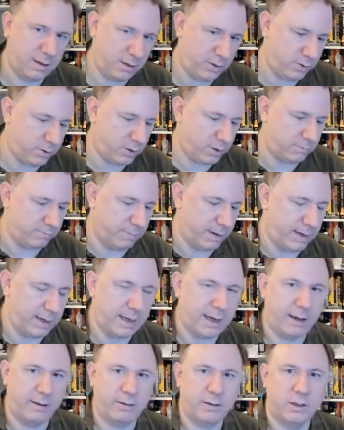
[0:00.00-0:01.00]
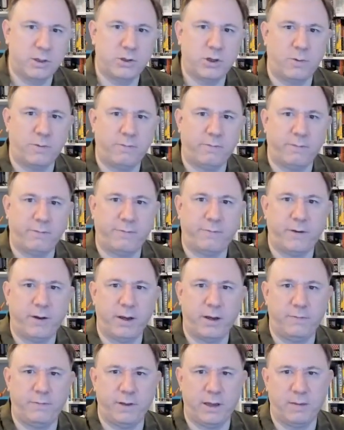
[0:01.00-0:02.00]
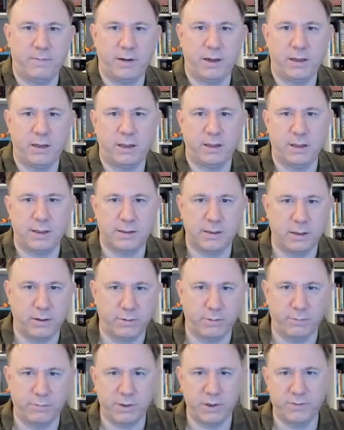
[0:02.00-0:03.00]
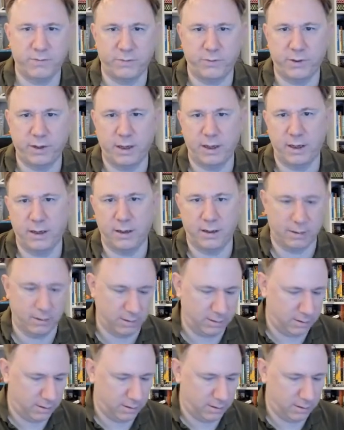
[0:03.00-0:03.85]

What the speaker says: You could make out the top of a 5 there, but I think that's a lot of wishful thinking.